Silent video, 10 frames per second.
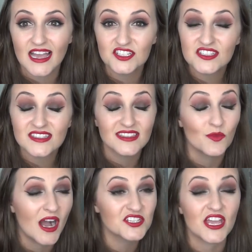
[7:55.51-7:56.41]
I just
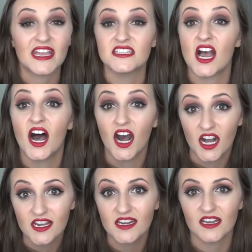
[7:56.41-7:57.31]
watch a
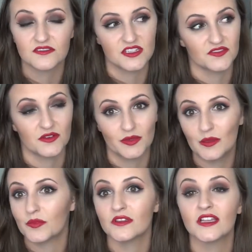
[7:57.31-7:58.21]
ton of different
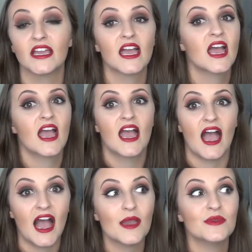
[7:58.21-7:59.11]
people. Like,
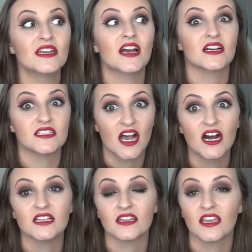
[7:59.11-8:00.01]
I mean a ton.